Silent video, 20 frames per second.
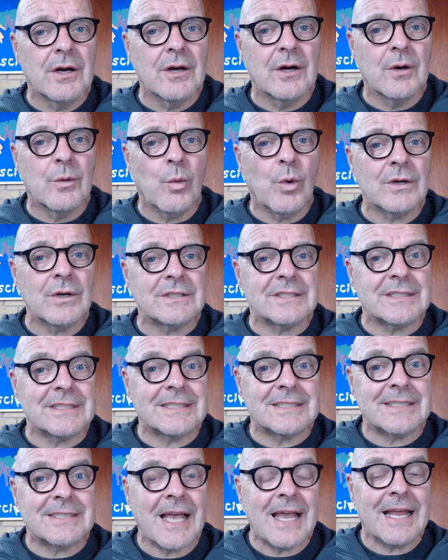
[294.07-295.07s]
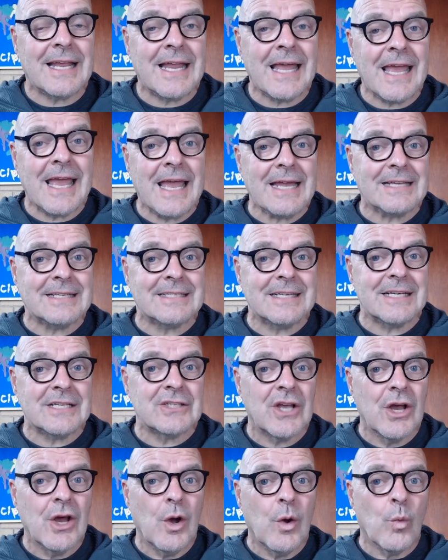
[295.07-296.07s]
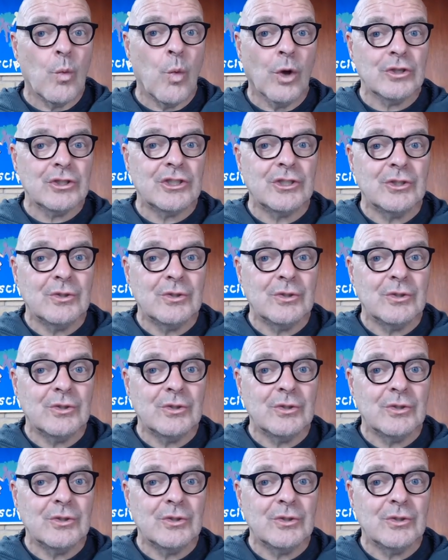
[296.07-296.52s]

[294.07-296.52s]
What is he saying here is this: once